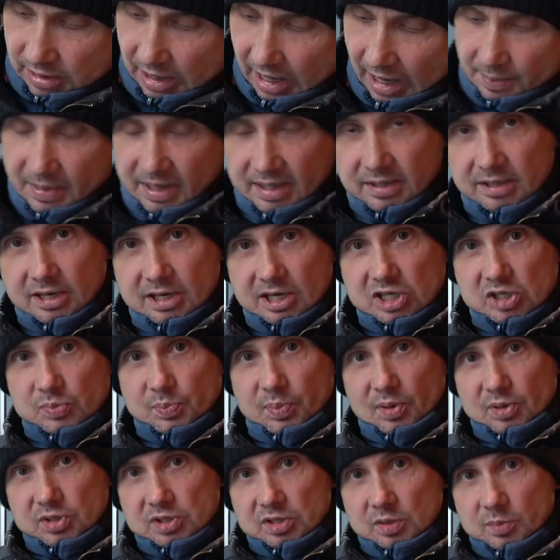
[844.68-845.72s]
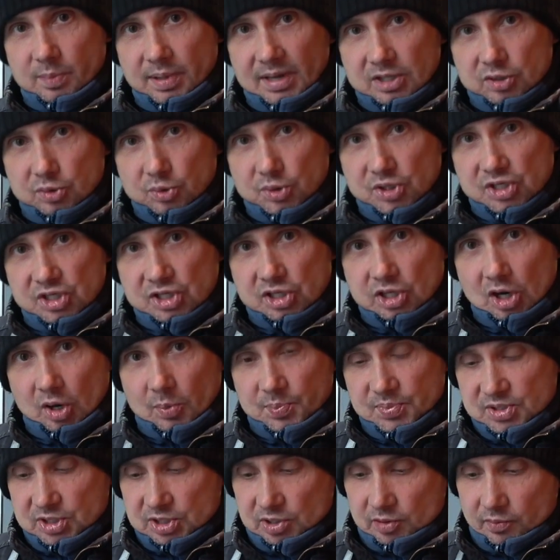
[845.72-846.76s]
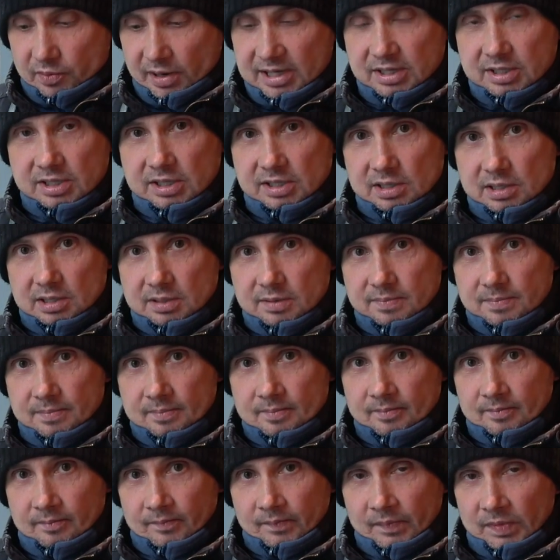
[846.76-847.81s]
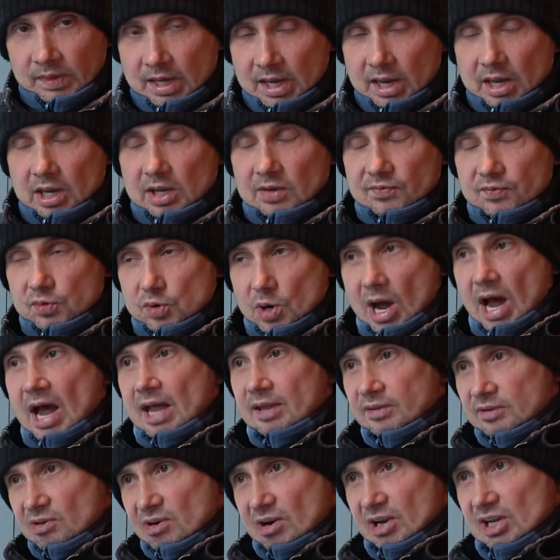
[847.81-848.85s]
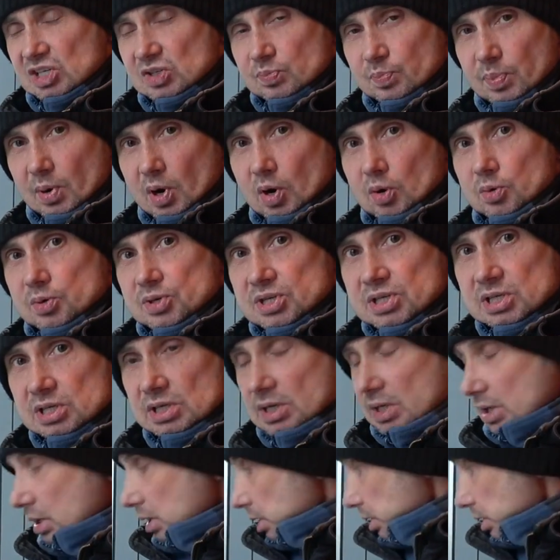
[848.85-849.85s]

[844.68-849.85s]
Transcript: I'm underexposing by 2 stops right here. If you underexpose,